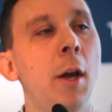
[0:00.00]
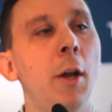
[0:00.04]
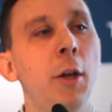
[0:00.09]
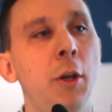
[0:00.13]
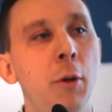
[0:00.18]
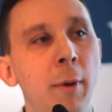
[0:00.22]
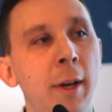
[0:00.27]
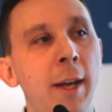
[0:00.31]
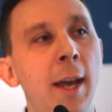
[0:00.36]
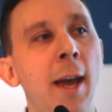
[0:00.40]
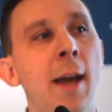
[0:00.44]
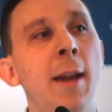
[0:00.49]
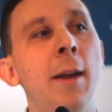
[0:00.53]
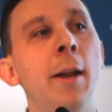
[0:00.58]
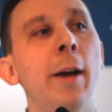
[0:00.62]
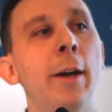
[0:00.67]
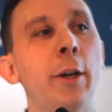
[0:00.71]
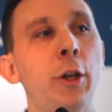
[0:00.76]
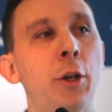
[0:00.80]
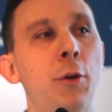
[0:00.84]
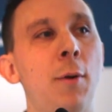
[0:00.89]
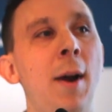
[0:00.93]
to, again,
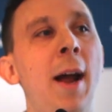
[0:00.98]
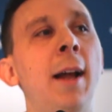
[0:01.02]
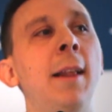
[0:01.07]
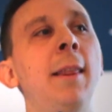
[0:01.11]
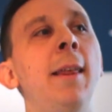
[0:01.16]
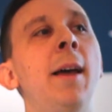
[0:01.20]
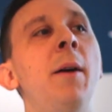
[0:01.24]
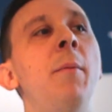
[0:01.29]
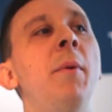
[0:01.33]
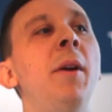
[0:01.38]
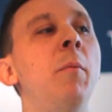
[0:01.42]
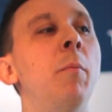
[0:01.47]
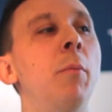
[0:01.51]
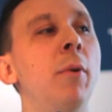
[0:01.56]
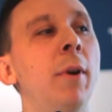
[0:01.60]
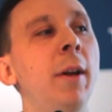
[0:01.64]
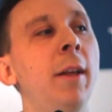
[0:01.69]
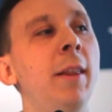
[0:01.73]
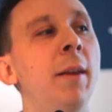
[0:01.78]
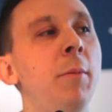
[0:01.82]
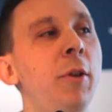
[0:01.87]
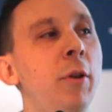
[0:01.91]
attract them and
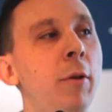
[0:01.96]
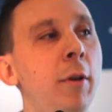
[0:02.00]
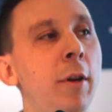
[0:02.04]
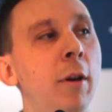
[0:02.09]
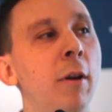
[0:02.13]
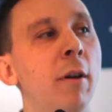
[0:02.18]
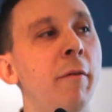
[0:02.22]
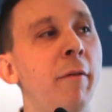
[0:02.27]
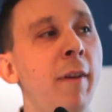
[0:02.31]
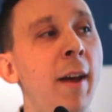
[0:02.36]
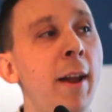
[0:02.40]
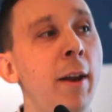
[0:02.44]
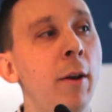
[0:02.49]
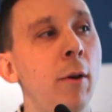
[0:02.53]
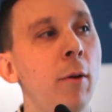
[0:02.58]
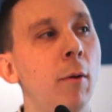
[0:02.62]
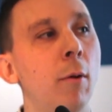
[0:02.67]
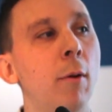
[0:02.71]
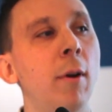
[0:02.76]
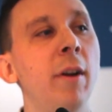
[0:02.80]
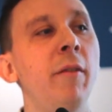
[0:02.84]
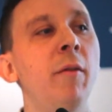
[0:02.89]
bring them to your event
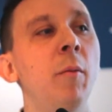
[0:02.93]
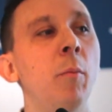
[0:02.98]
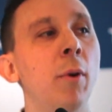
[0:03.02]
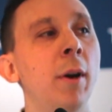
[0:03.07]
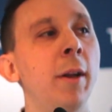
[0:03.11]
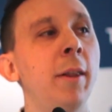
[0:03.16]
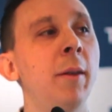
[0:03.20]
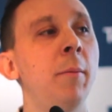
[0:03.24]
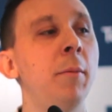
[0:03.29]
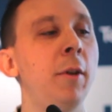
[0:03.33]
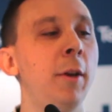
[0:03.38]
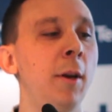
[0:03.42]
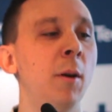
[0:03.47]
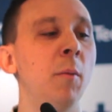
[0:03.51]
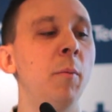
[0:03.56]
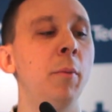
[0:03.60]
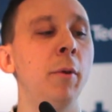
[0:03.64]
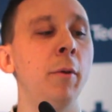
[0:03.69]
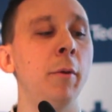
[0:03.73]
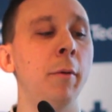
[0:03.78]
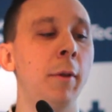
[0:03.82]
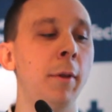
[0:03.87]
or even bring them to your
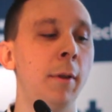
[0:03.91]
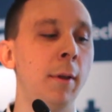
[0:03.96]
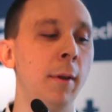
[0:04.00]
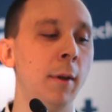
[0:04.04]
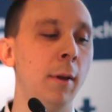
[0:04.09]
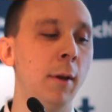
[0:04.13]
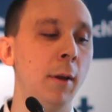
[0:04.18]
booth.